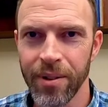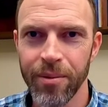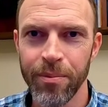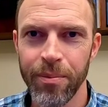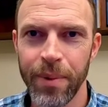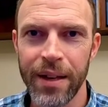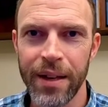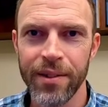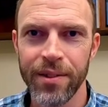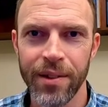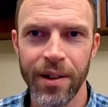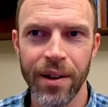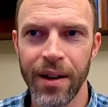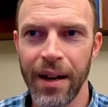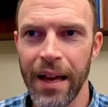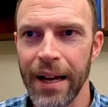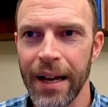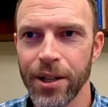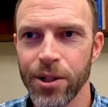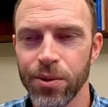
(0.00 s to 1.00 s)
based on
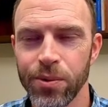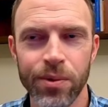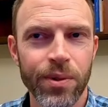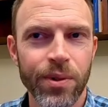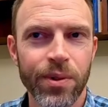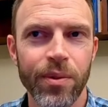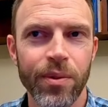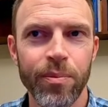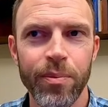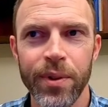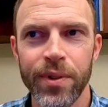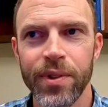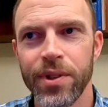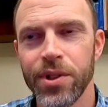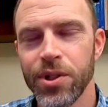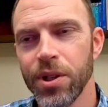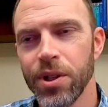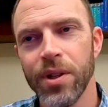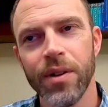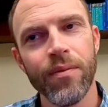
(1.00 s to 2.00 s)
actual
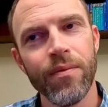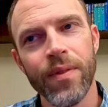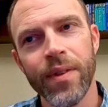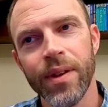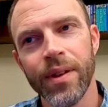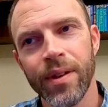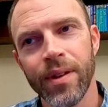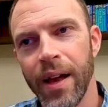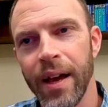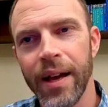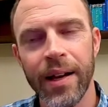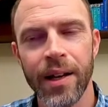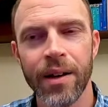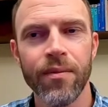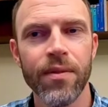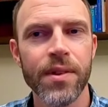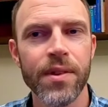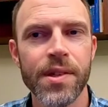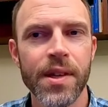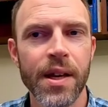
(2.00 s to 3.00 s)
position of the lighting of
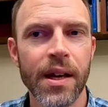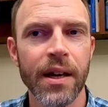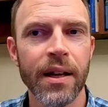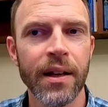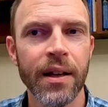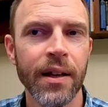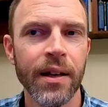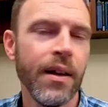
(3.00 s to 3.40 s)
the sun.